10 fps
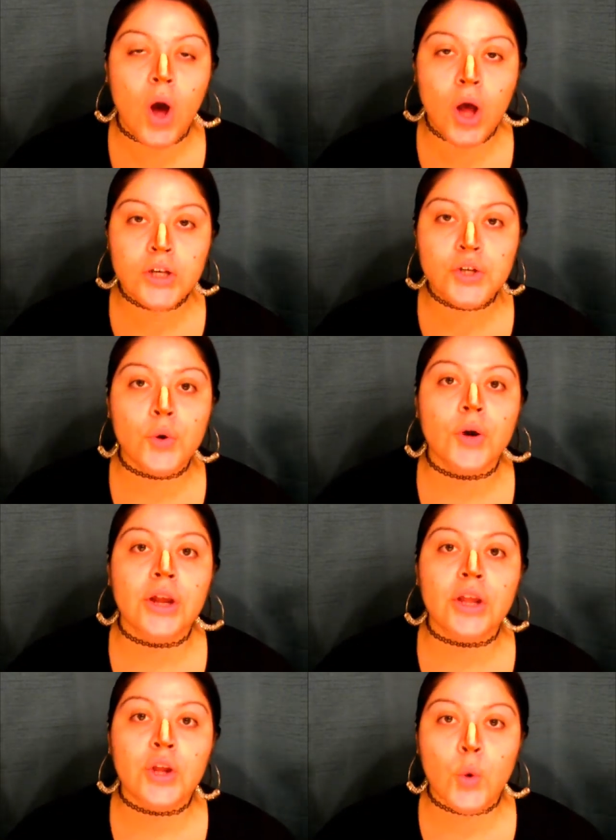
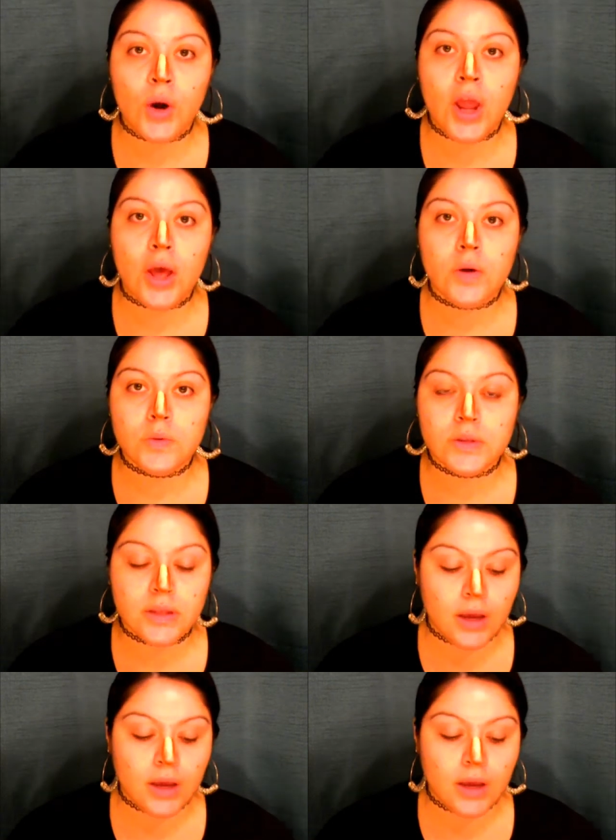contouring your nose.